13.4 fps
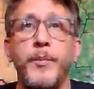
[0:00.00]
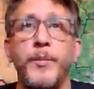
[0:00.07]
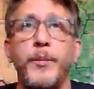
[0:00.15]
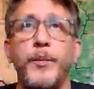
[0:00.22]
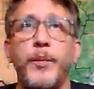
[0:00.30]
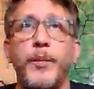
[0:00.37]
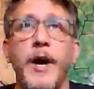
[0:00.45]

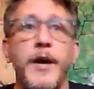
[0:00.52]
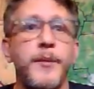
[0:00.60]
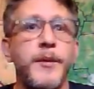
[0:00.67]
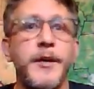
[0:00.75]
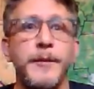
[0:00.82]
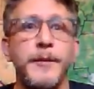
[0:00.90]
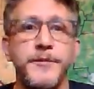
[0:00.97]
kind of
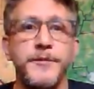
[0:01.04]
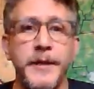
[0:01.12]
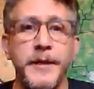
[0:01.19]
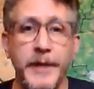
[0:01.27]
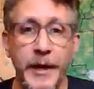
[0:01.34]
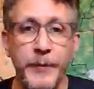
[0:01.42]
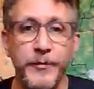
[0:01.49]
becomes a
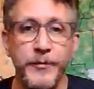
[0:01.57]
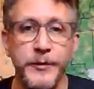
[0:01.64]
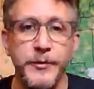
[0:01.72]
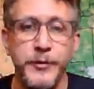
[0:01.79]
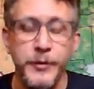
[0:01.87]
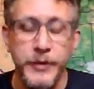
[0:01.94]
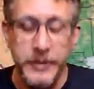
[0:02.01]
game for the
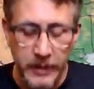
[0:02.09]
students